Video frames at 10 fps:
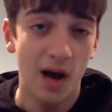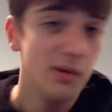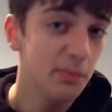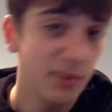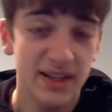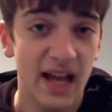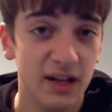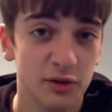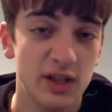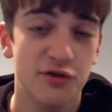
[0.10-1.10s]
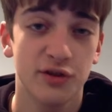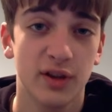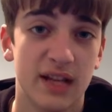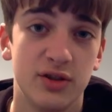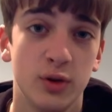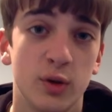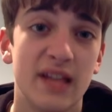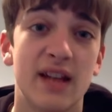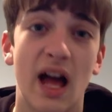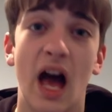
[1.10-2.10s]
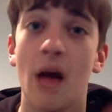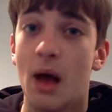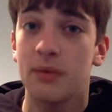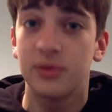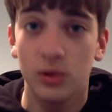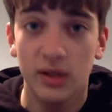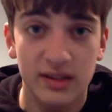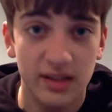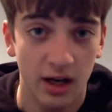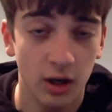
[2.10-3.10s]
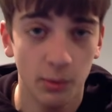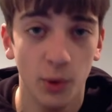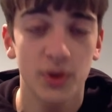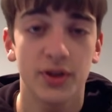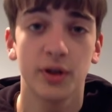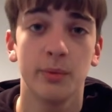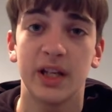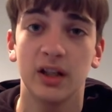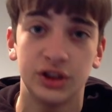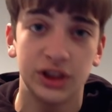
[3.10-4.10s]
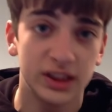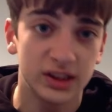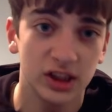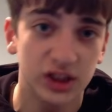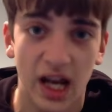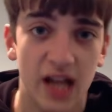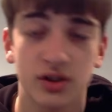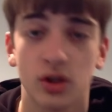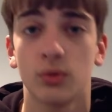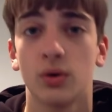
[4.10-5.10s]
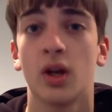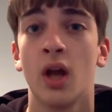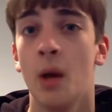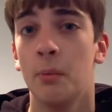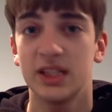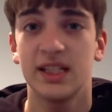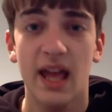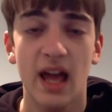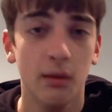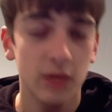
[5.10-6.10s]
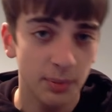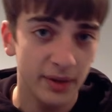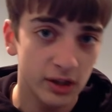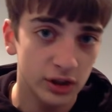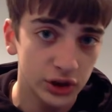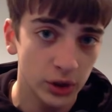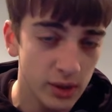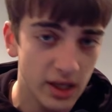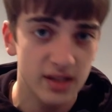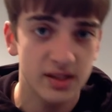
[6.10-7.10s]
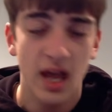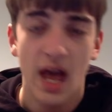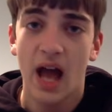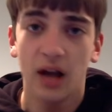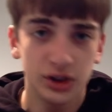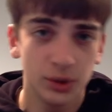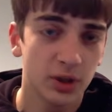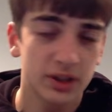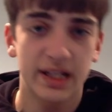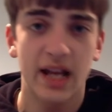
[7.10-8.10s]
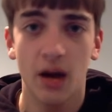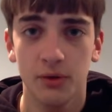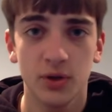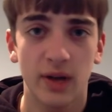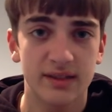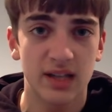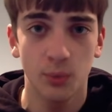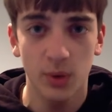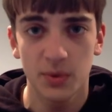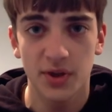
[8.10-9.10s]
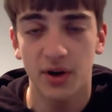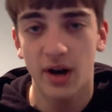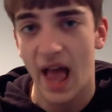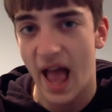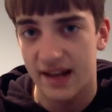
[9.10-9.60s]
been playing the Echo Stage for the last 2 days, and I'm absolutely terrible with her because she is such a high skilled ruler. But today, I'm going to play her to show you guys how she works and how you guys can win with her at